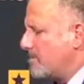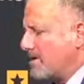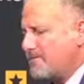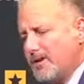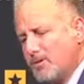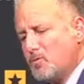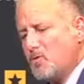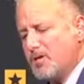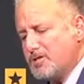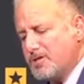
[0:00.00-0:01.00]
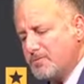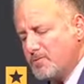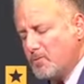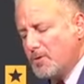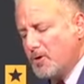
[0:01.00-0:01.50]
my final question
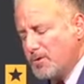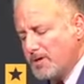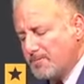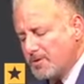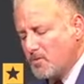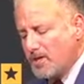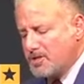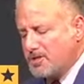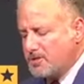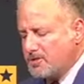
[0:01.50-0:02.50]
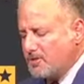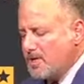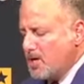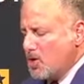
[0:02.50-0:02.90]
before we open it up to questions, though,